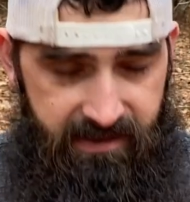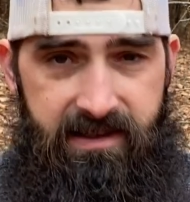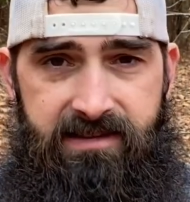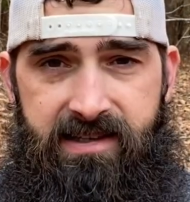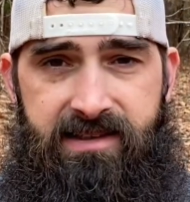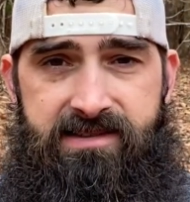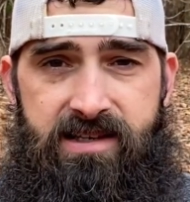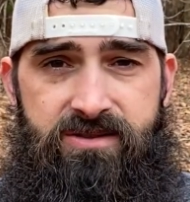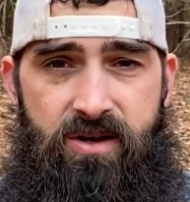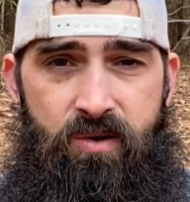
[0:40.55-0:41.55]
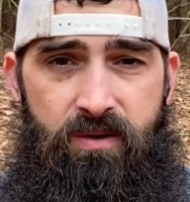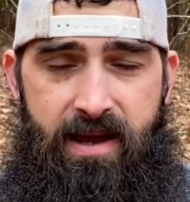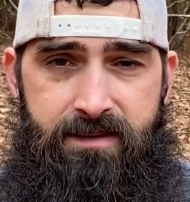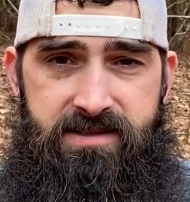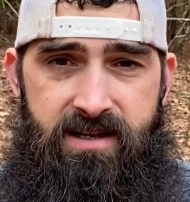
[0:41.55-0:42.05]
this thing sells on
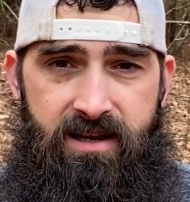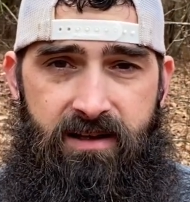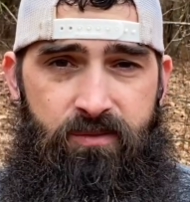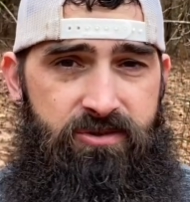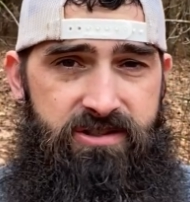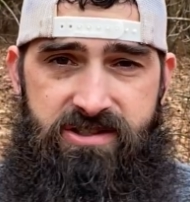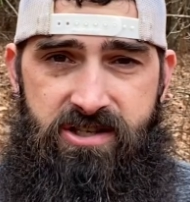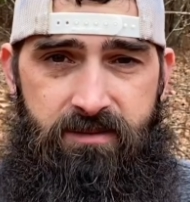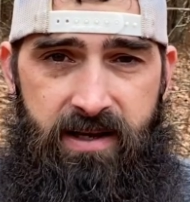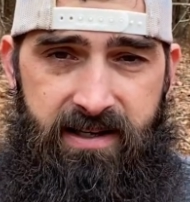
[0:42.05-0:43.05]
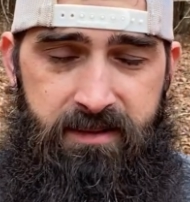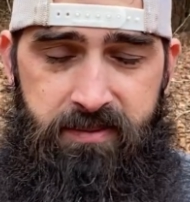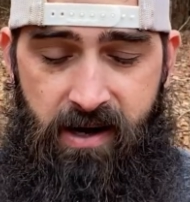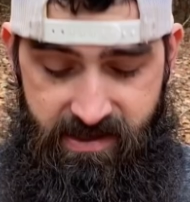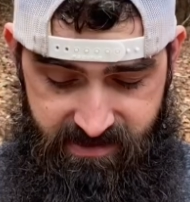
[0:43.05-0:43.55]
Amazon. We'll just jump right into
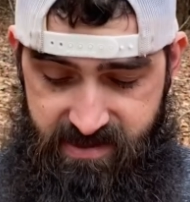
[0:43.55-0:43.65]
price.